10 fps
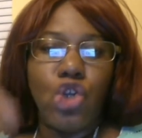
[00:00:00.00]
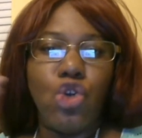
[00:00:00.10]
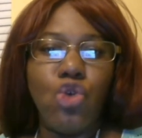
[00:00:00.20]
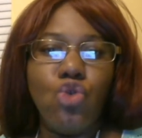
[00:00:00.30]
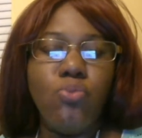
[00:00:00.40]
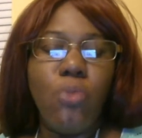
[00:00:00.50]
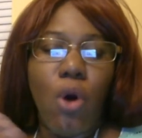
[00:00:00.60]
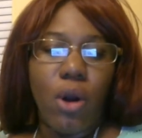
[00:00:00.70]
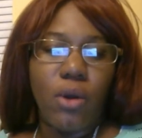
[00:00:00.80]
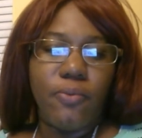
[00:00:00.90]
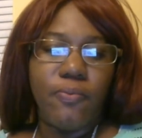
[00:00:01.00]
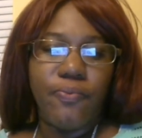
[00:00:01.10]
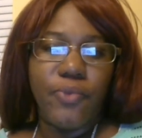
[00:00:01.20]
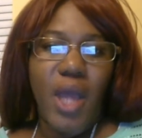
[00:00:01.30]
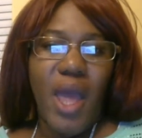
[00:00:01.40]
do more,
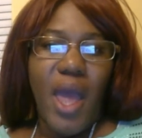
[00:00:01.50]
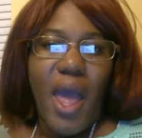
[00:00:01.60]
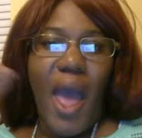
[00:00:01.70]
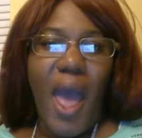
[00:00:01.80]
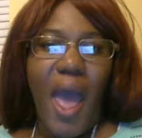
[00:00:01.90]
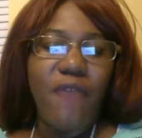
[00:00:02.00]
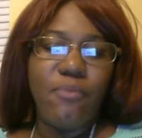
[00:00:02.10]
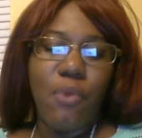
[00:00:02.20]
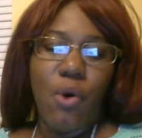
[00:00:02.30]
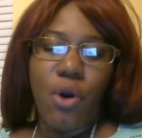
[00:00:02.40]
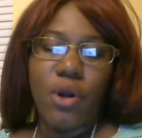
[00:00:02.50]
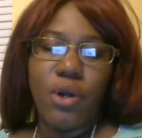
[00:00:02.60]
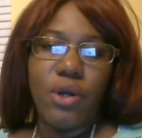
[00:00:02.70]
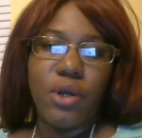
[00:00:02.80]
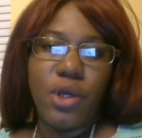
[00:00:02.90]
have more,
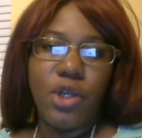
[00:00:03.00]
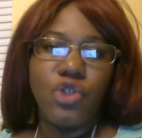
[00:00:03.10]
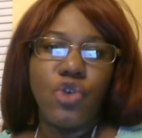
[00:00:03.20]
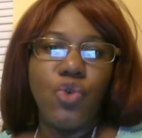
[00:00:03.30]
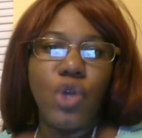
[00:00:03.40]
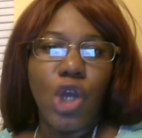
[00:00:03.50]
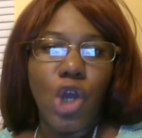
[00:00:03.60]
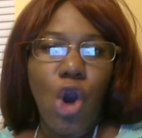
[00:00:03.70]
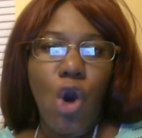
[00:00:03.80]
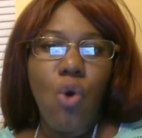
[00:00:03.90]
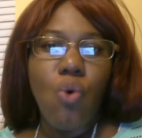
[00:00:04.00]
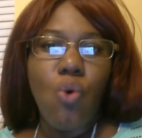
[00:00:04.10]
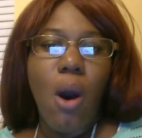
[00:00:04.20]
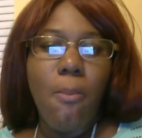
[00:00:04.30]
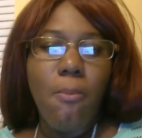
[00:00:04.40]
so you can go
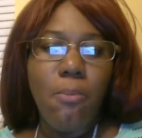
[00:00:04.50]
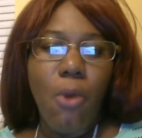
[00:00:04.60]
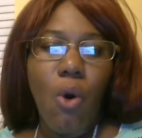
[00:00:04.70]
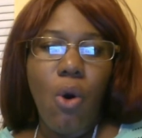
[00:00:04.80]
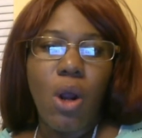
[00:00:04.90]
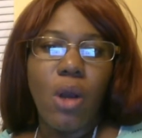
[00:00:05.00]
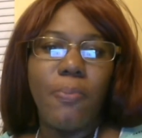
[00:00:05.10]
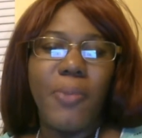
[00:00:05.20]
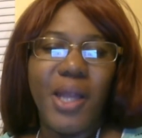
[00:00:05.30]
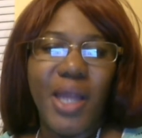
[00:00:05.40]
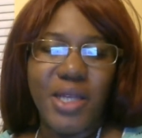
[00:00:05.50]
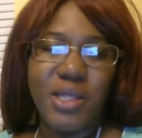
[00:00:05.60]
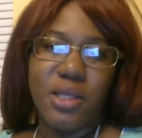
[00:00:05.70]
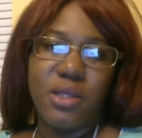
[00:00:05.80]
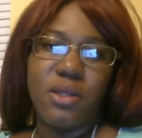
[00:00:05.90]
more
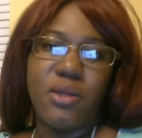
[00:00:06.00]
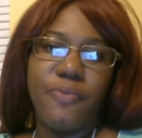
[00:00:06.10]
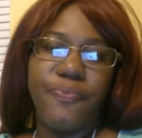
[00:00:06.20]
places.